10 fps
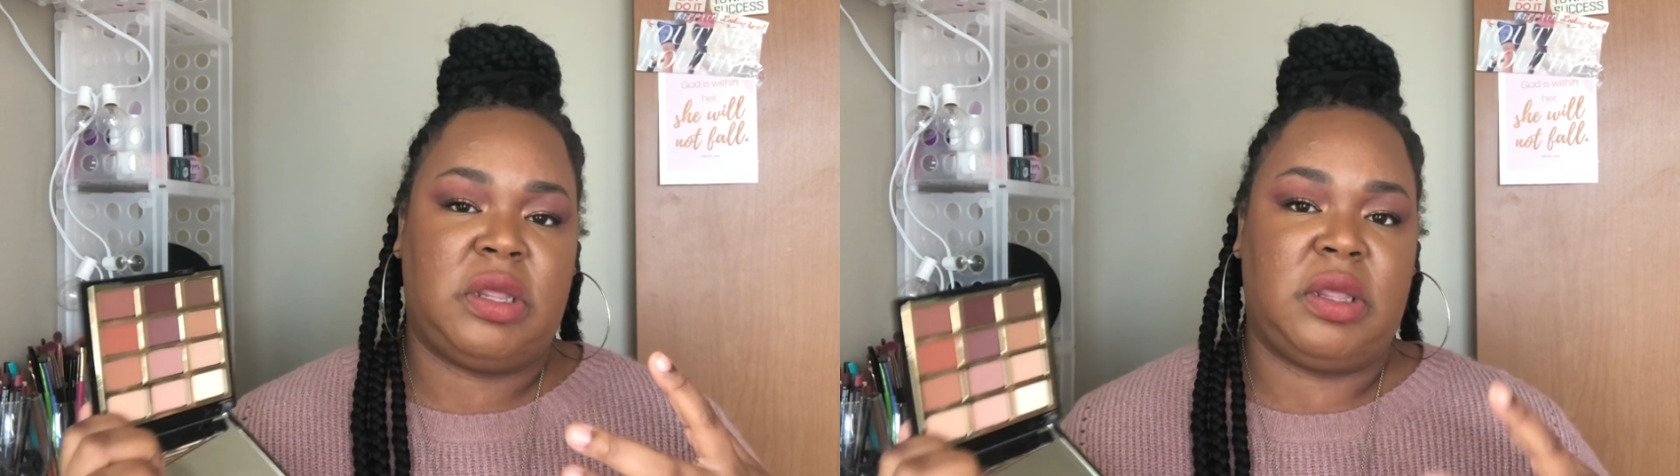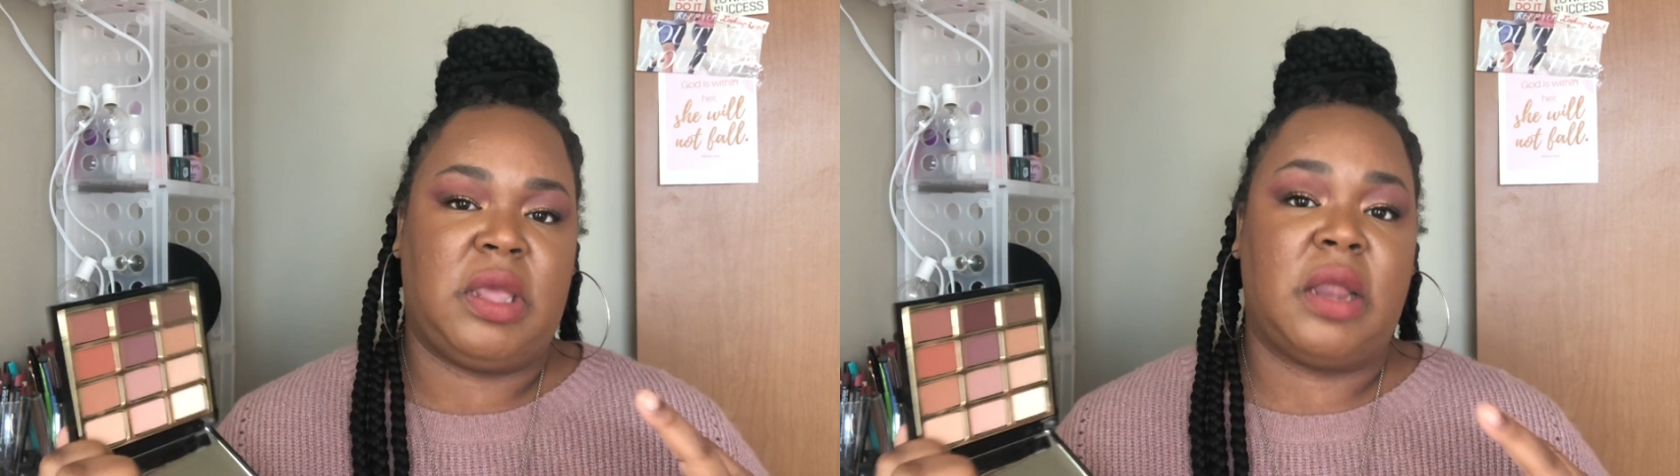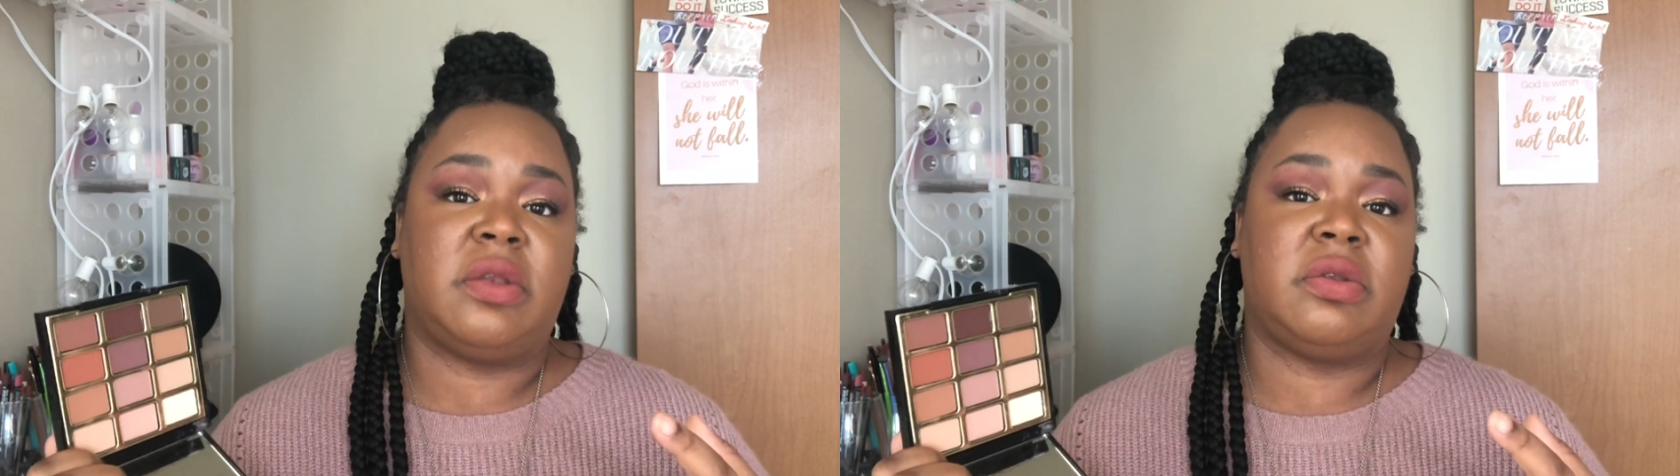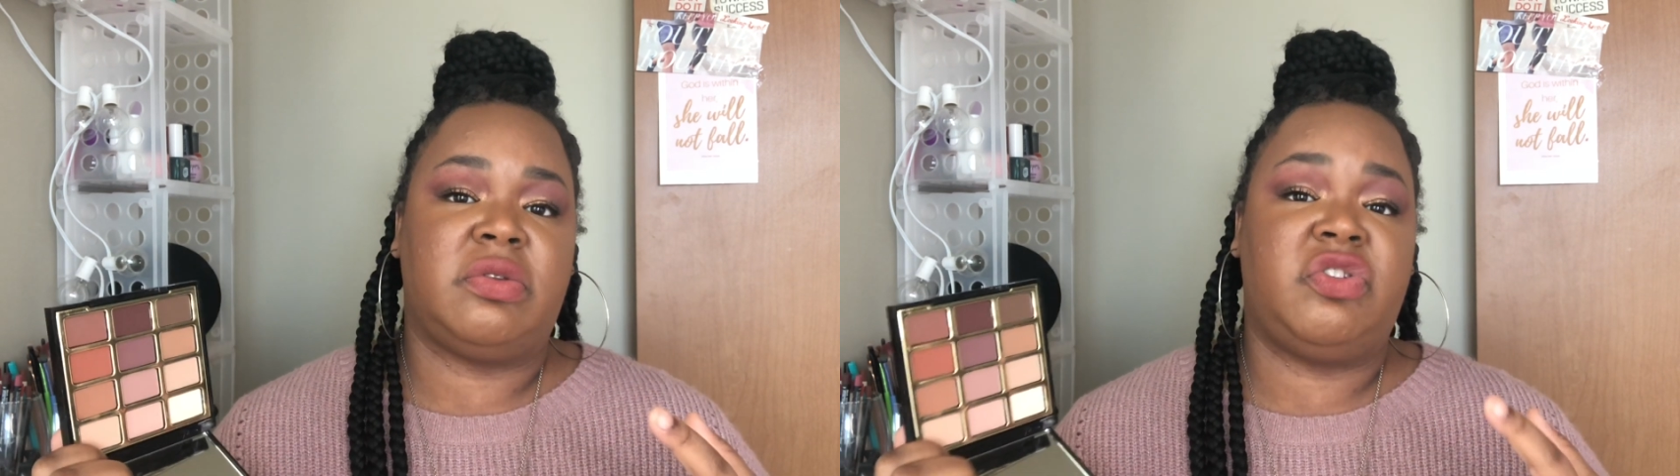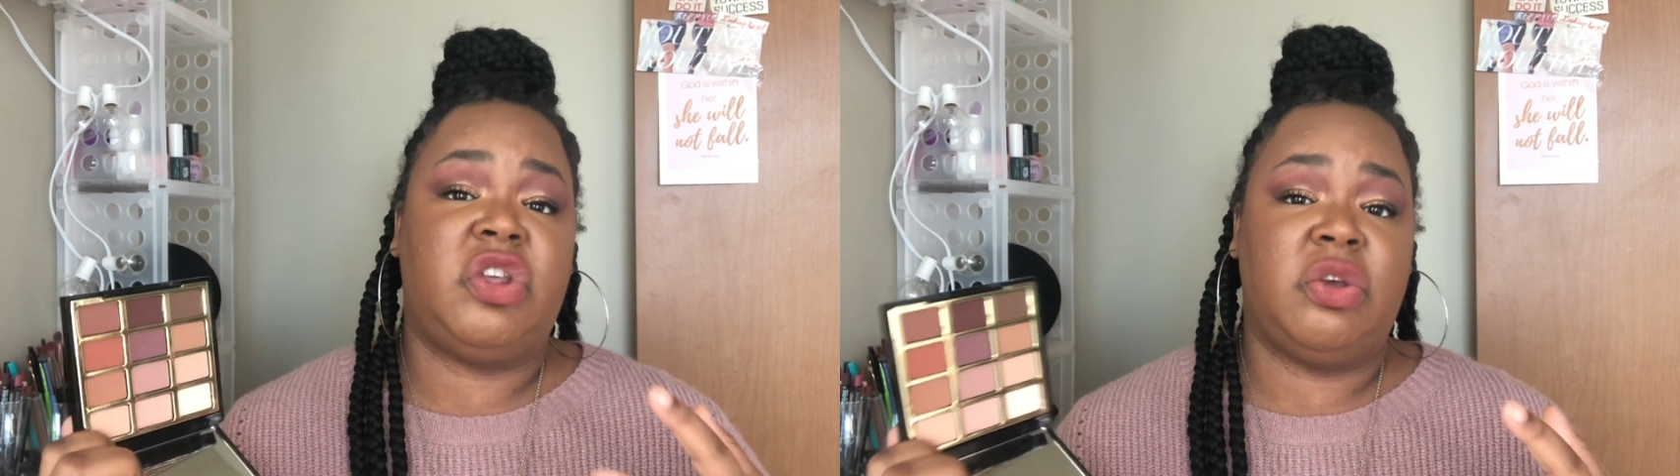get
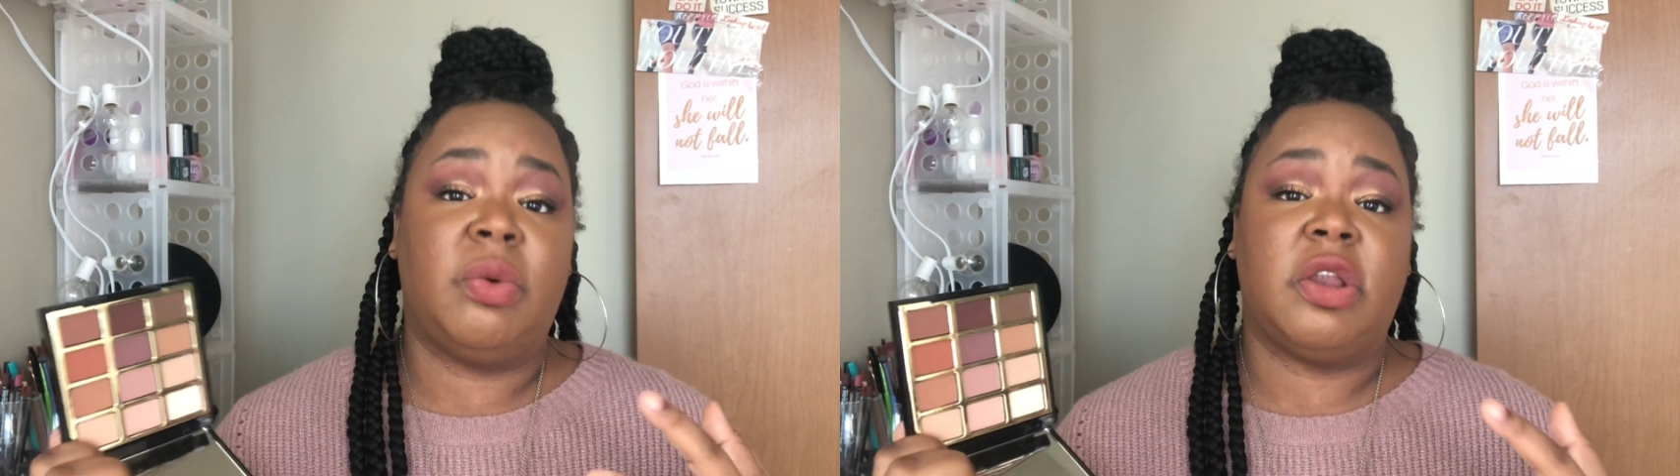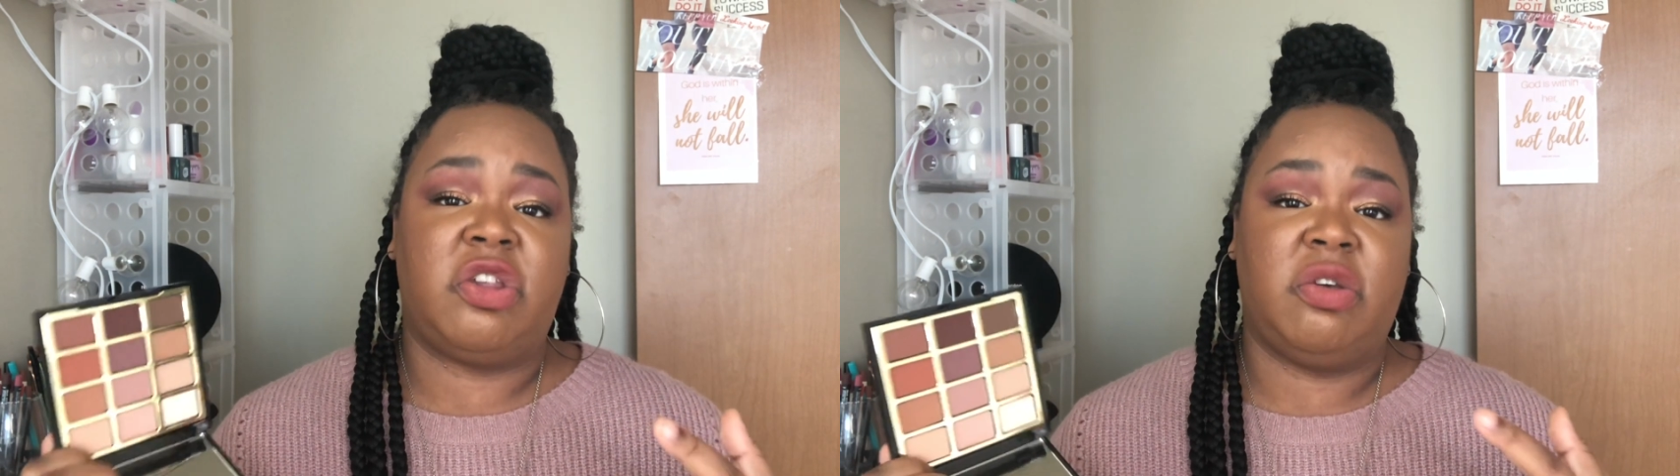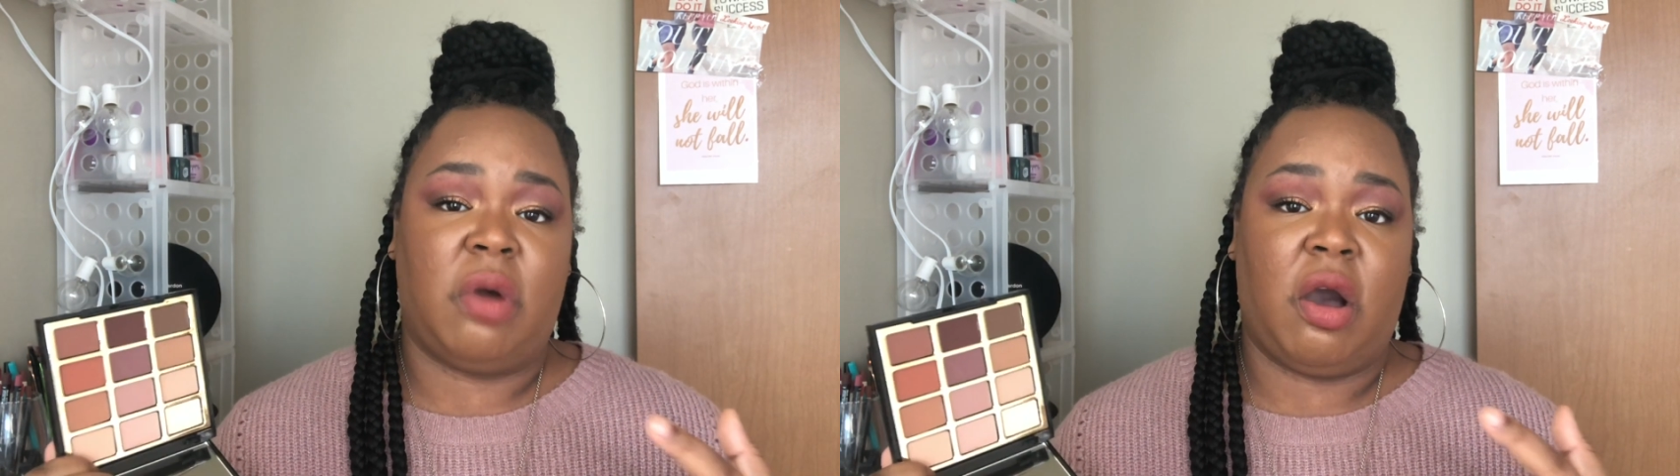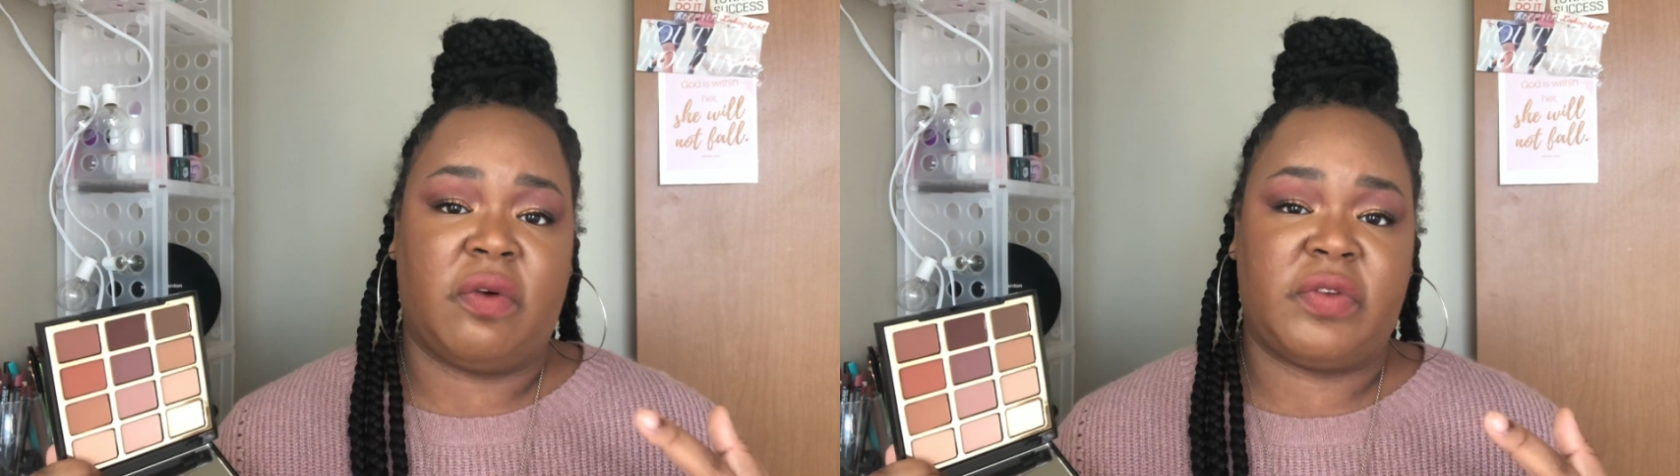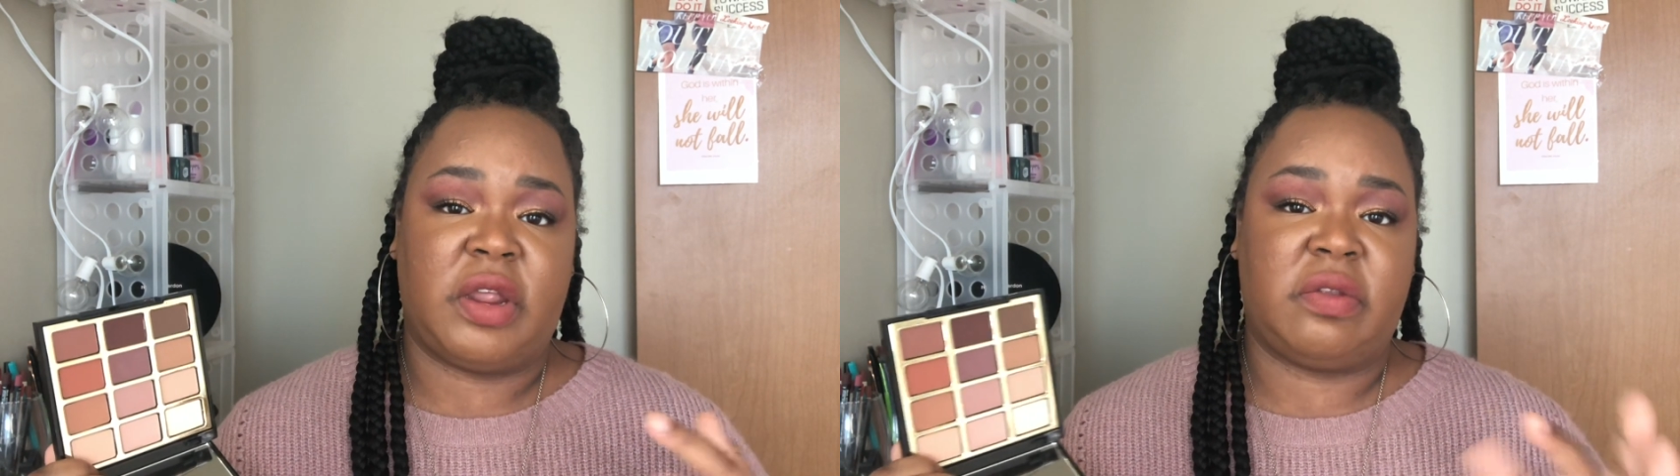to it too often.